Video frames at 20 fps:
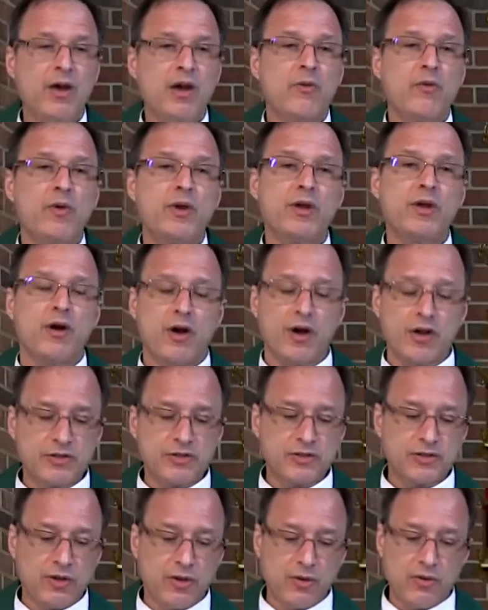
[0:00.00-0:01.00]
We
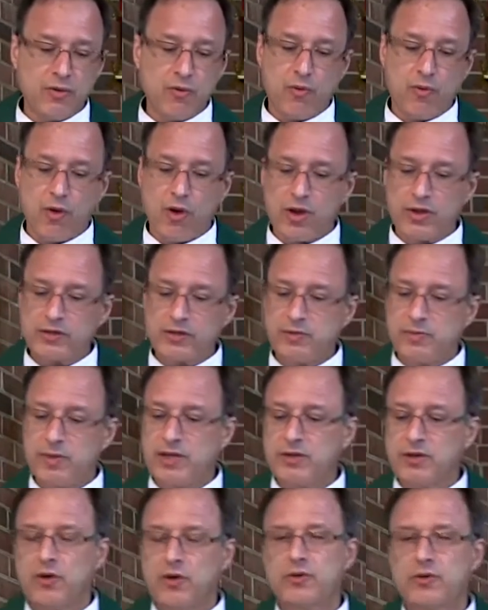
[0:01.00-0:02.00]
also want to be
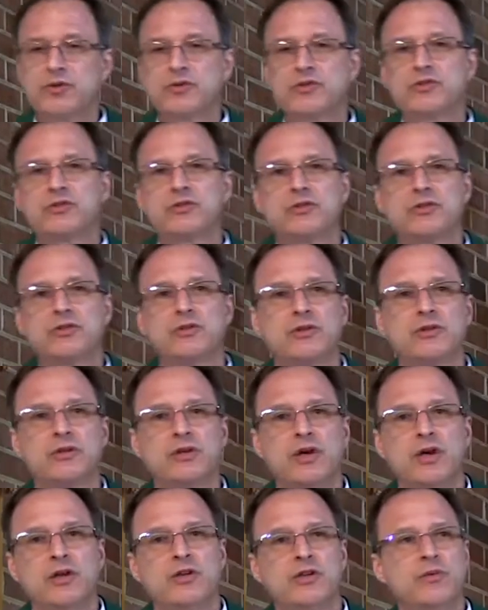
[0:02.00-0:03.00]
noticed,
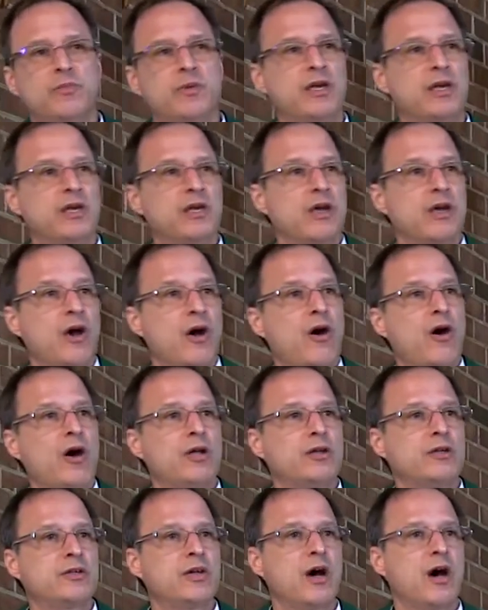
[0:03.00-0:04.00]
to be
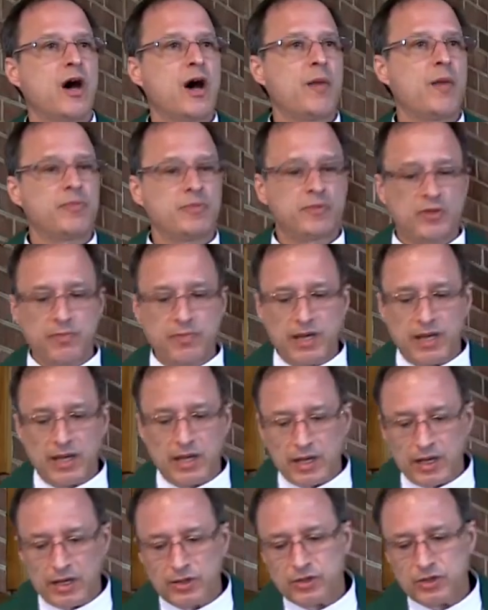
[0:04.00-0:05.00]
on top, to be
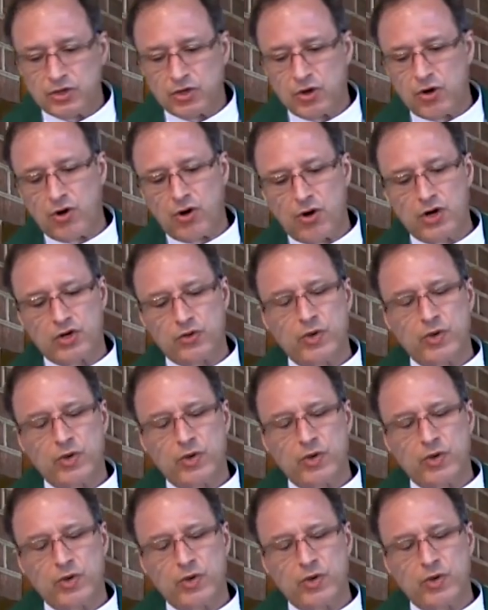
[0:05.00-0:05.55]
in charge.